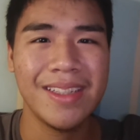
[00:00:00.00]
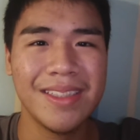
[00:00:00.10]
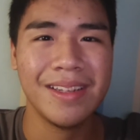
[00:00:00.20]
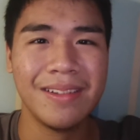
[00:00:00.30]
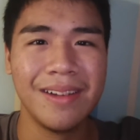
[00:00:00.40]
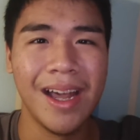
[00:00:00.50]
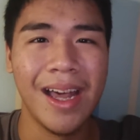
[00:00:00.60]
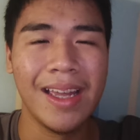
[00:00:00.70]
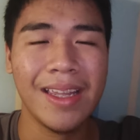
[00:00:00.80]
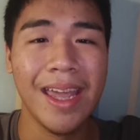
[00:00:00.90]
So
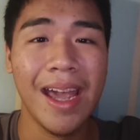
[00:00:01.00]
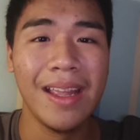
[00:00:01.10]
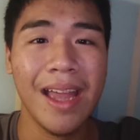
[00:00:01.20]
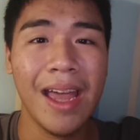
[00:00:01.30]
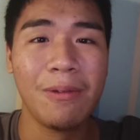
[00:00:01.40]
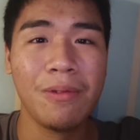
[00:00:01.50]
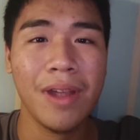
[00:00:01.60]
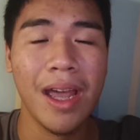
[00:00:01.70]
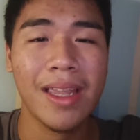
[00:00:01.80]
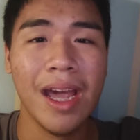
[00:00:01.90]
I
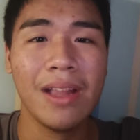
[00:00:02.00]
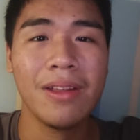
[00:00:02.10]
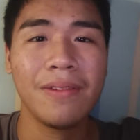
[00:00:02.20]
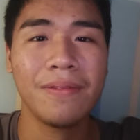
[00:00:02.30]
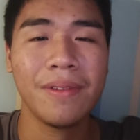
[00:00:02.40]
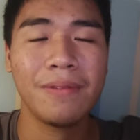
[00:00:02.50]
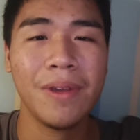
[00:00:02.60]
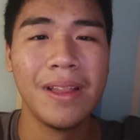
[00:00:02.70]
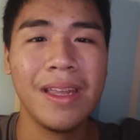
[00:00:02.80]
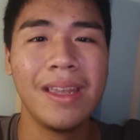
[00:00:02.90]
kind of
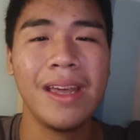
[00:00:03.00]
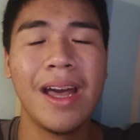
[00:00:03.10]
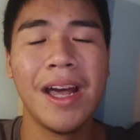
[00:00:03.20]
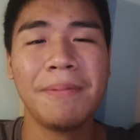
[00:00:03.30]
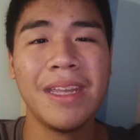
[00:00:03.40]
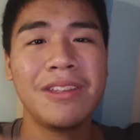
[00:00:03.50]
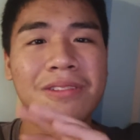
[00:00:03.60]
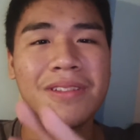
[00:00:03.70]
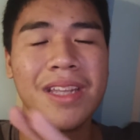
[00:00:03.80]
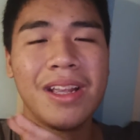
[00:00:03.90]
really
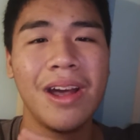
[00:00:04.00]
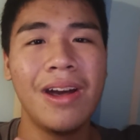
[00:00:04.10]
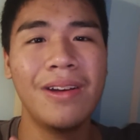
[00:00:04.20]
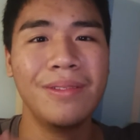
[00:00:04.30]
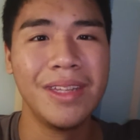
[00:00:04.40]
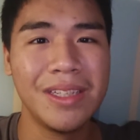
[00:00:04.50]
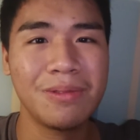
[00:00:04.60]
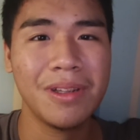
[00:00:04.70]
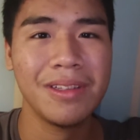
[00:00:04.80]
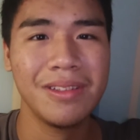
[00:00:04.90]
interested on
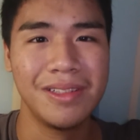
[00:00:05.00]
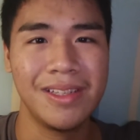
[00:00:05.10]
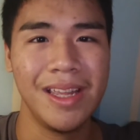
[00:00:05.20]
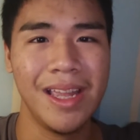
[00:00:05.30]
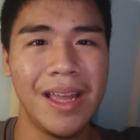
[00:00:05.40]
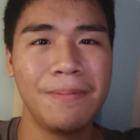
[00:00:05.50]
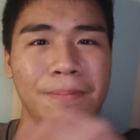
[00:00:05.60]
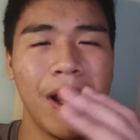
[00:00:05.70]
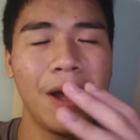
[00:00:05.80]
this one, because like I